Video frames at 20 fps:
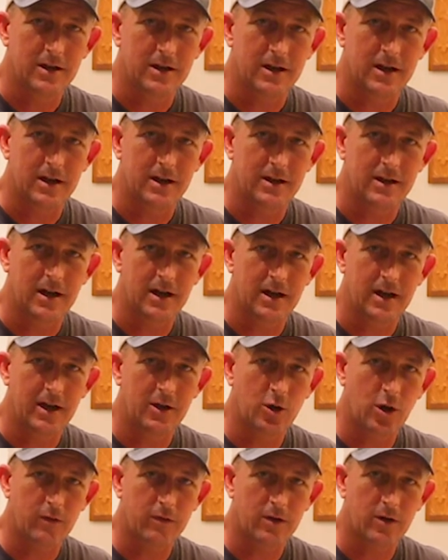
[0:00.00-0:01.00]
And
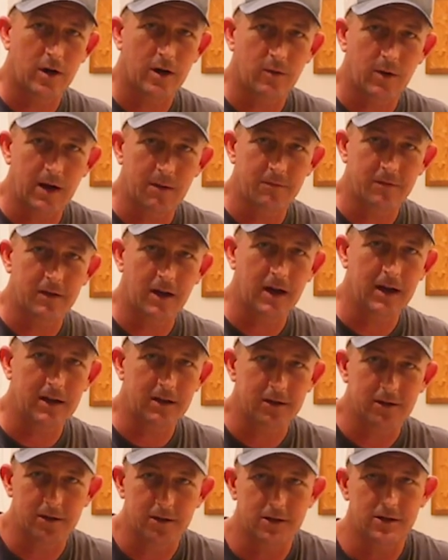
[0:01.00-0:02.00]
head over to our
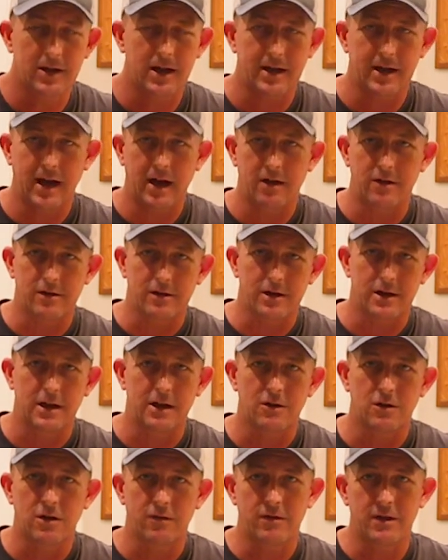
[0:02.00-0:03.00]
website and check out our
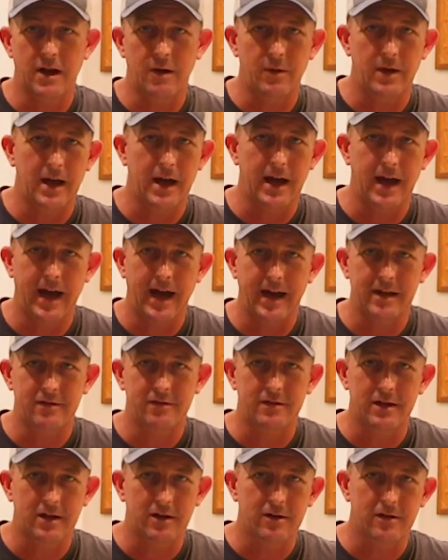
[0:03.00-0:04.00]
gear over there. We got
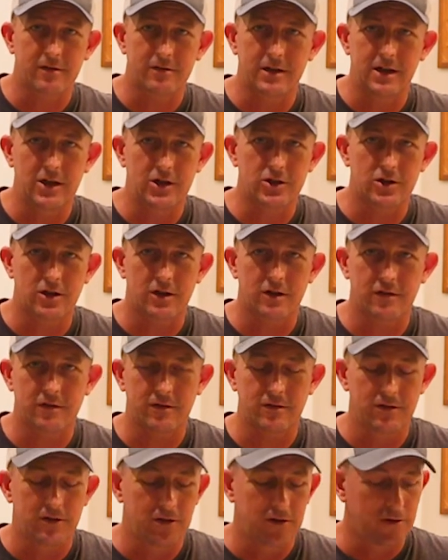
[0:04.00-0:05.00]
hats, stickers,
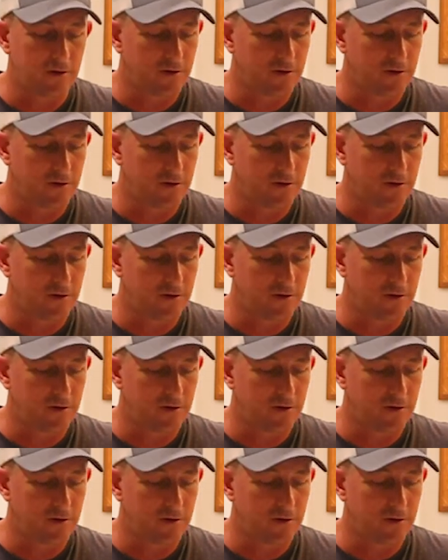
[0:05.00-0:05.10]
t-shirts,